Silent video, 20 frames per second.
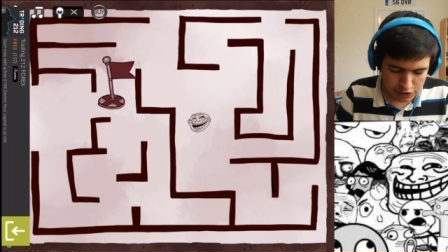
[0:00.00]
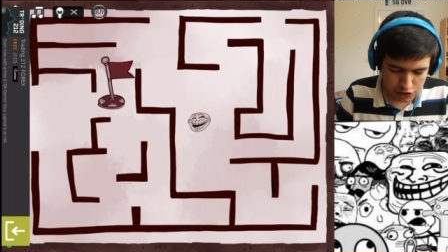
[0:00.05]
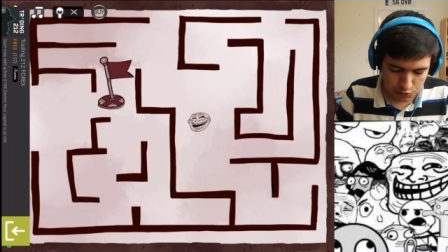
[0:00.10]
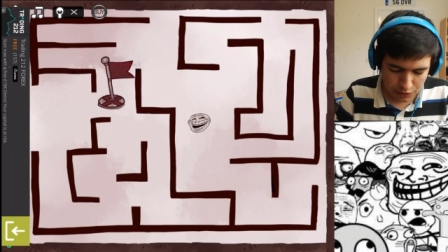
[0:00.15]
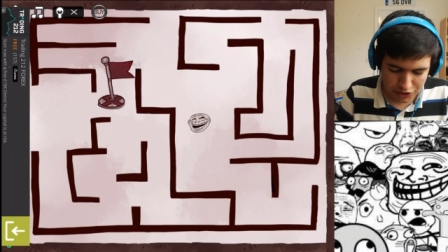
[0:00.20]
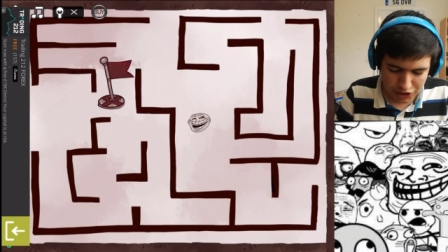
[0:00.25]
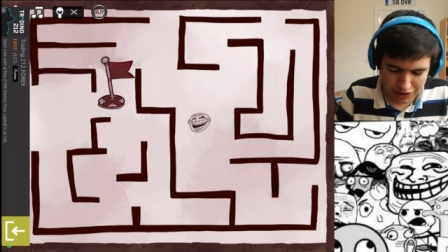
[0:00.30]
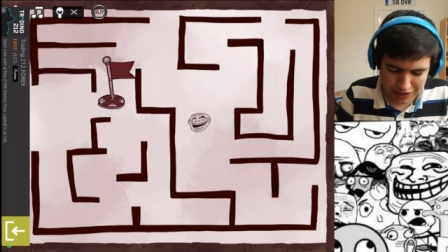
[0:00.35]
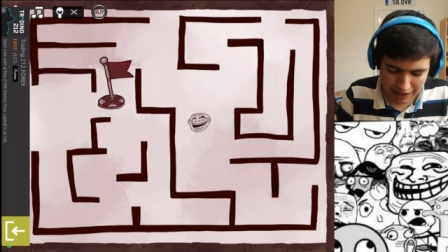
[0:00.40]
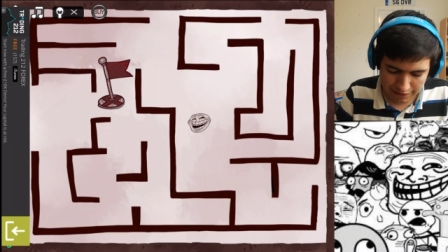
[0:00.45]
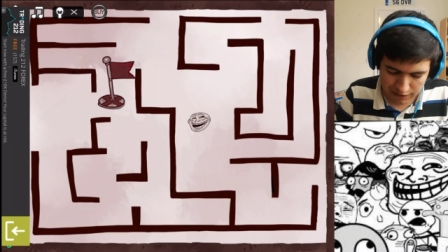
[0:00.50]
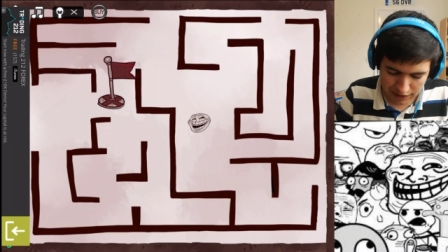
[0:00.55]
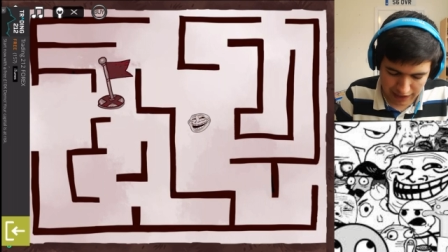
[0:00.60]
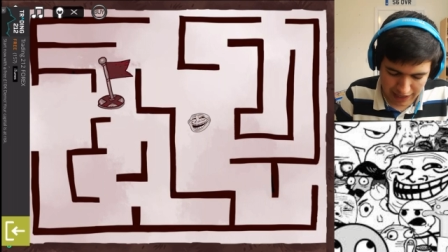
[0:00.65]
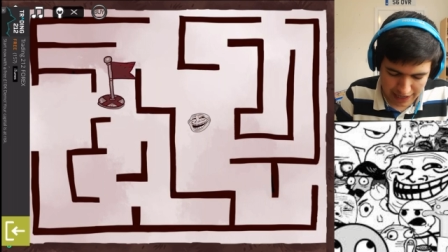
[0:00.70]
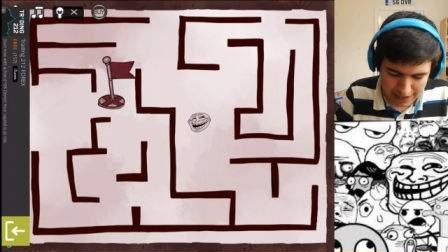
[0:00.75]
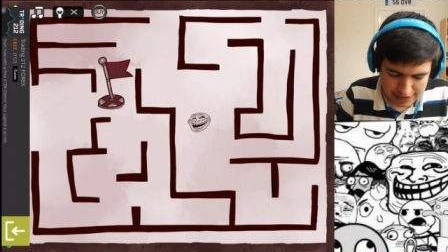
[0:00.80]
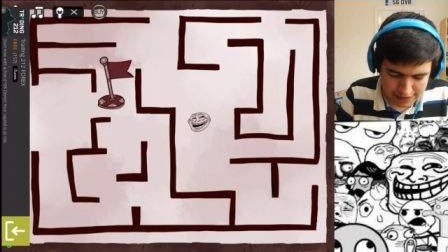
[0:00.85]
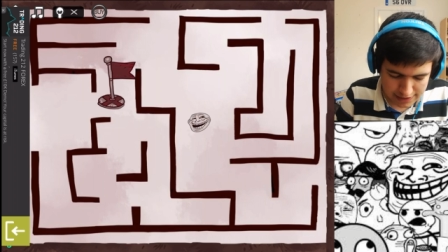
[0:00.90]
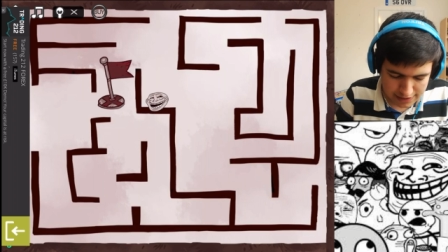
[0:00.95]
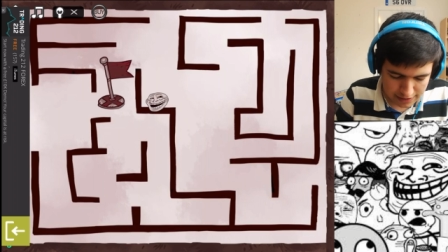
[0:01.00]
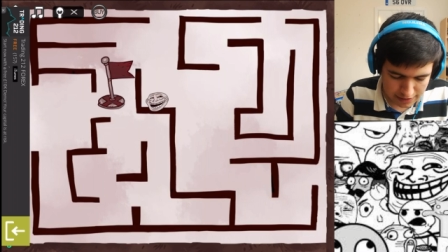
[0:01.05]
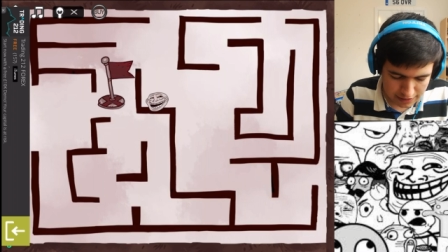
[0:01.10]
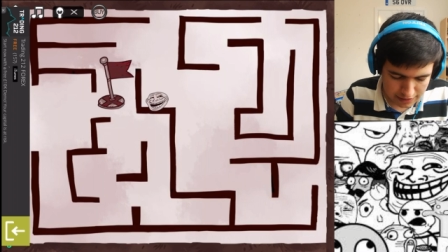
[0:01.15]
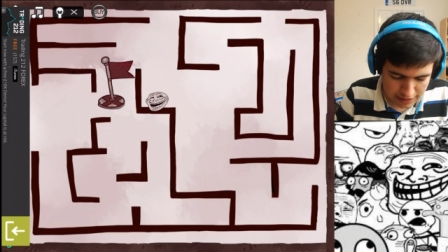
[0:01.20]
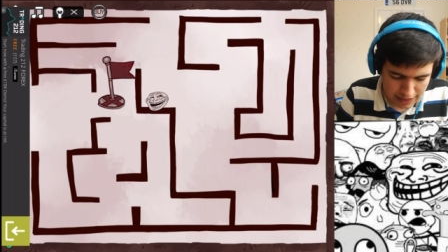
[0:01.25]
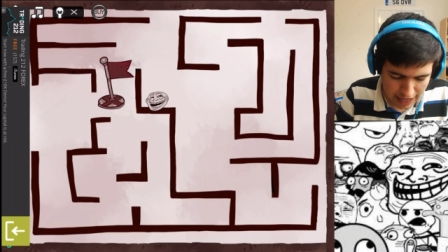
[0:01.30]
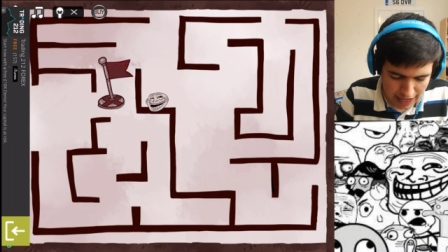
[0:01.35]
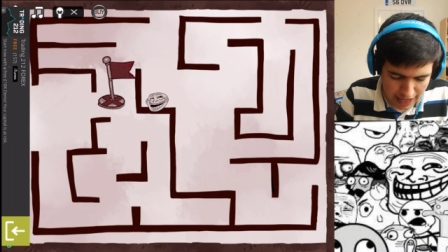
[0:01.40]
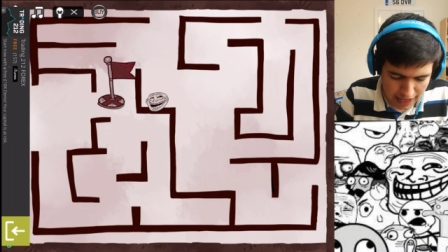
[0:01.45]
So we just have to guess.
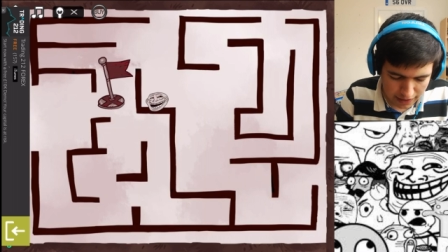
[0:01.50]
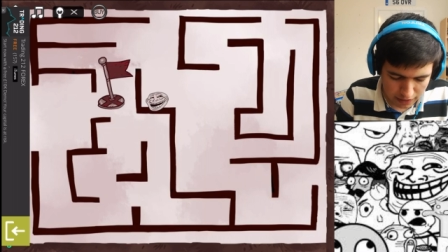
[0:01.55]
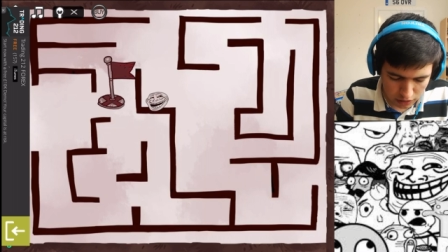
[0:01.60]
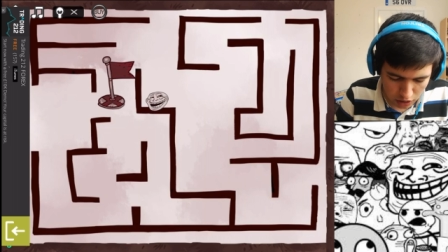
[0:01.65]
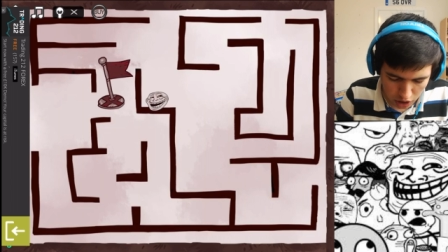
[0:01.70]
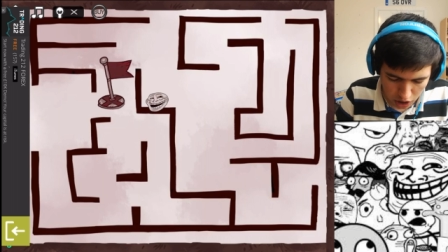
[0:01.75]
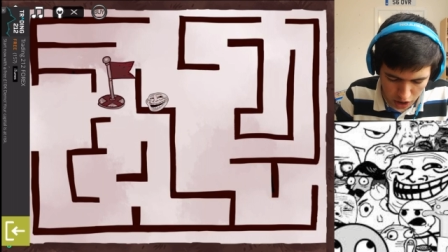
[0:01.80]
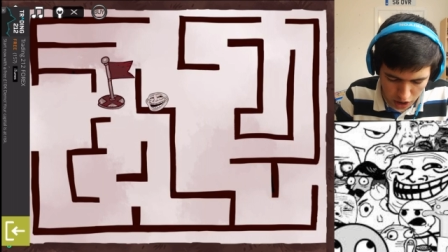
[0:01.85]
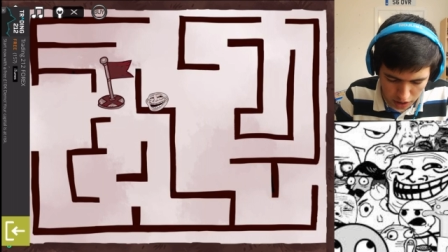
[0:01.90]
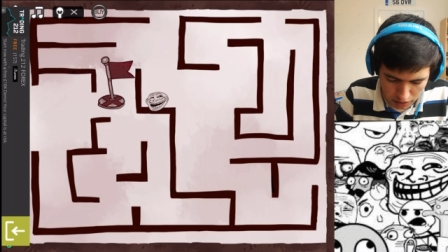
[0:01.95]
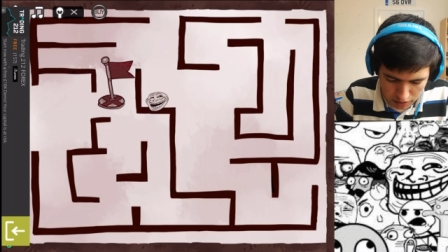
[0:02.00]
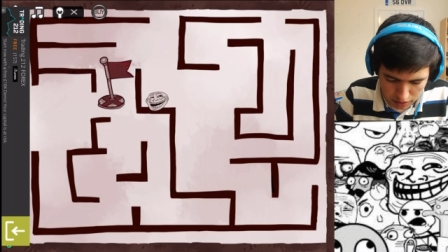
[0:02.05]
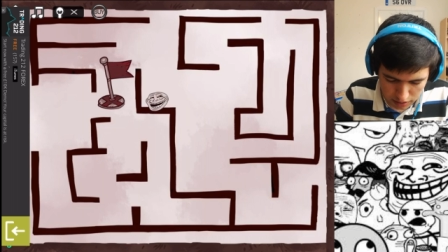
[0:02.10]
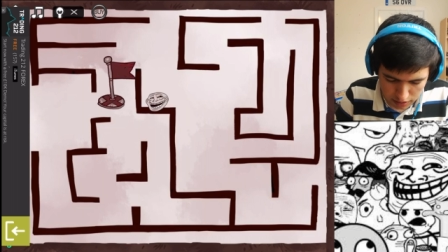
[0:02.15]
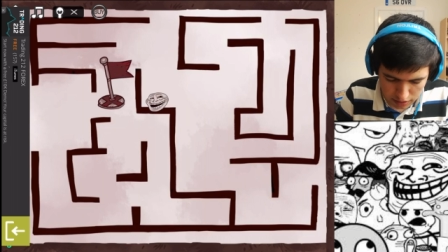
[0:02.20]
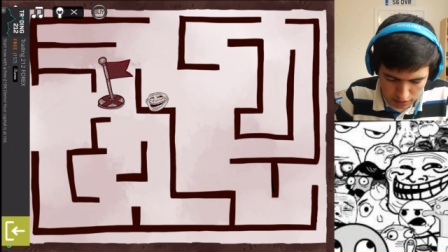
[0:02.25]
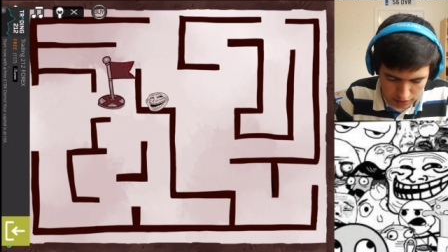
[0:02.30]
There, Oh.